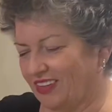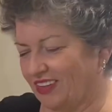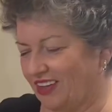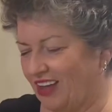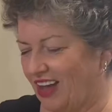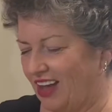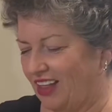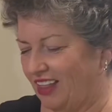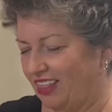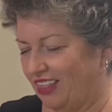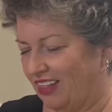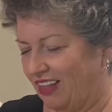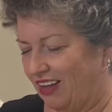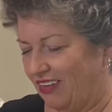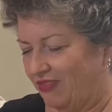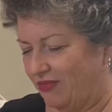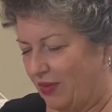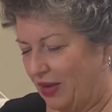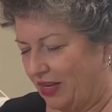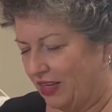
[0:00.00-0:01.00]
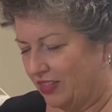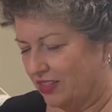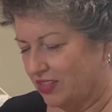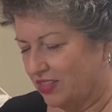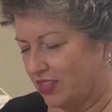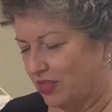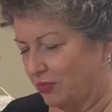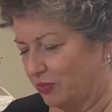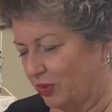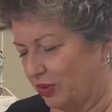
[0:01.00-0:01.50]
I love making
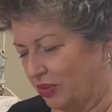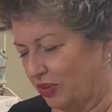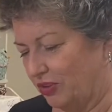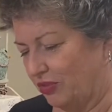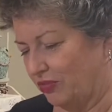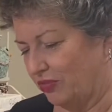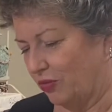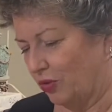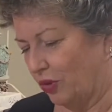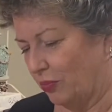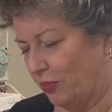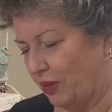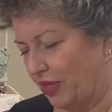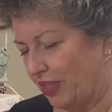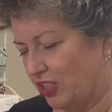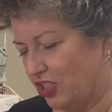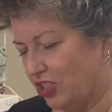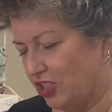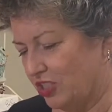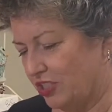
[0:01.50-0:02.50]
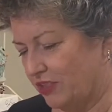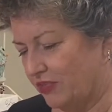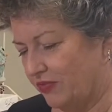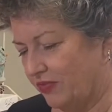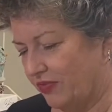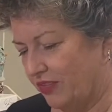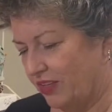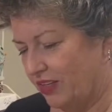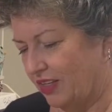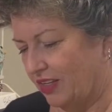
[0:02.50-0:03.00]
simple little 4 patches.
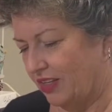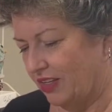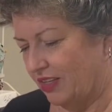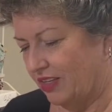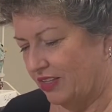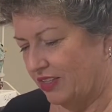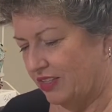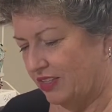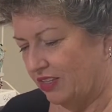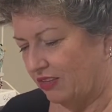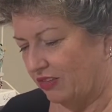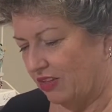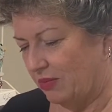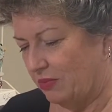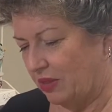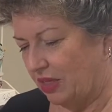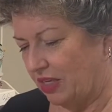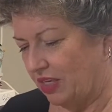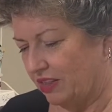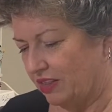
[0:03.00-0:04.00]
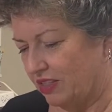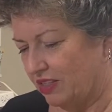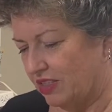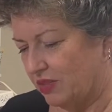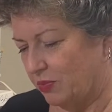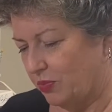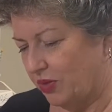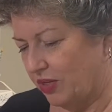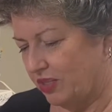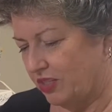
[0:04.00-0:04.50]
So let me get this
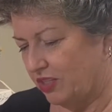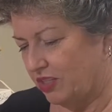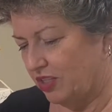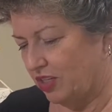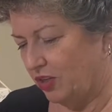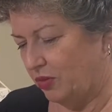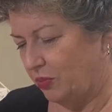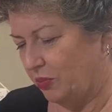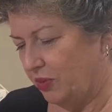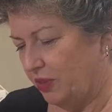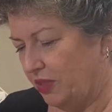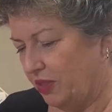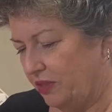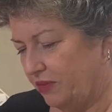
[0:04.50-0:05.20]
pressed open.